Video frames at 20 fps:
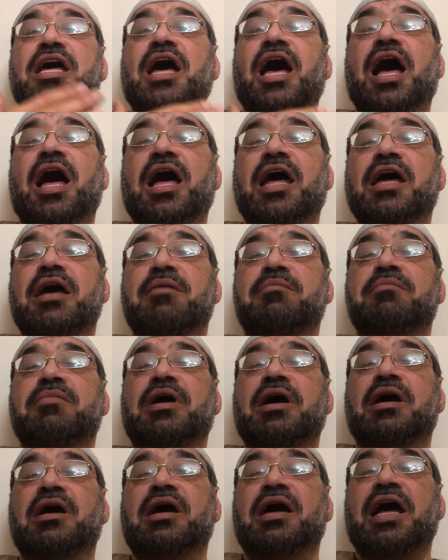I
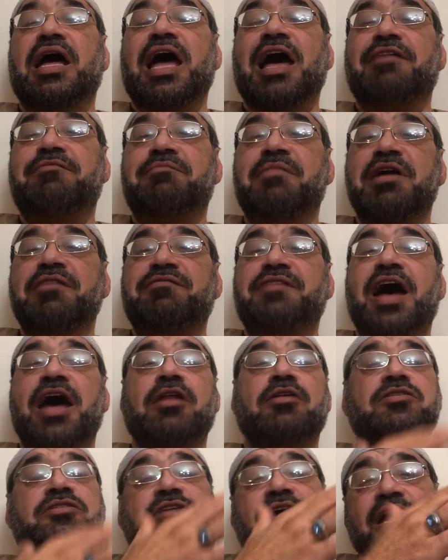have my
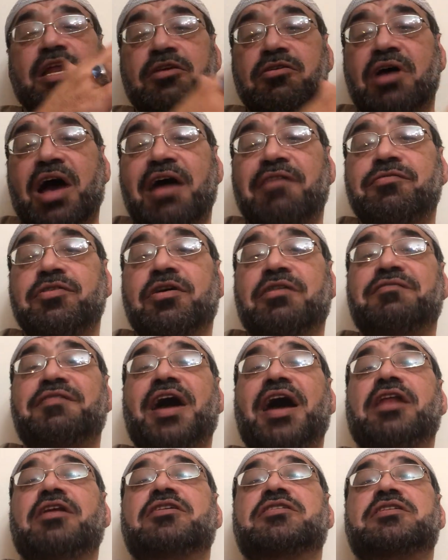values and you have your
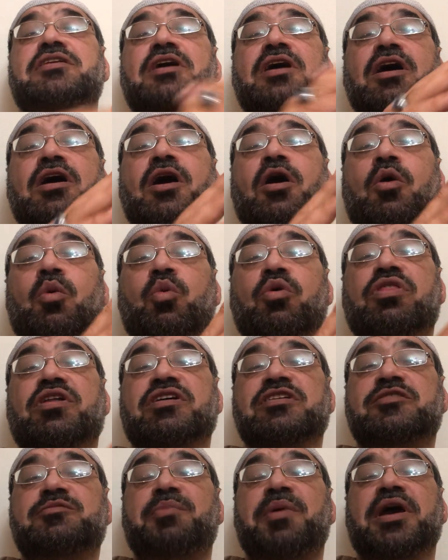values, with
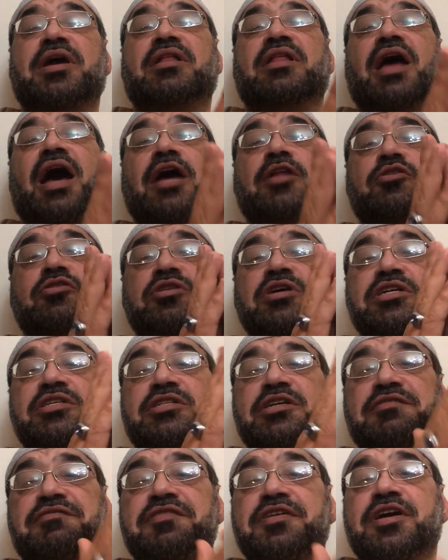respect. I don't
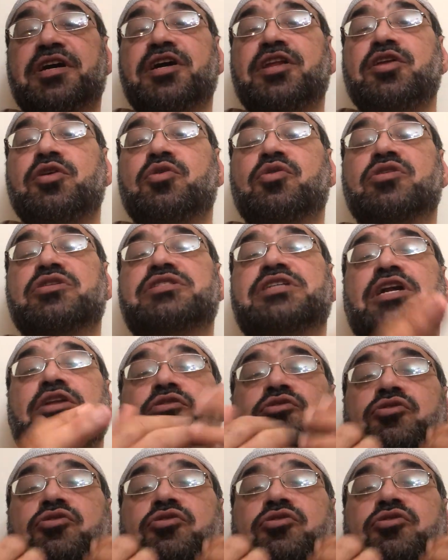interfere in yours and you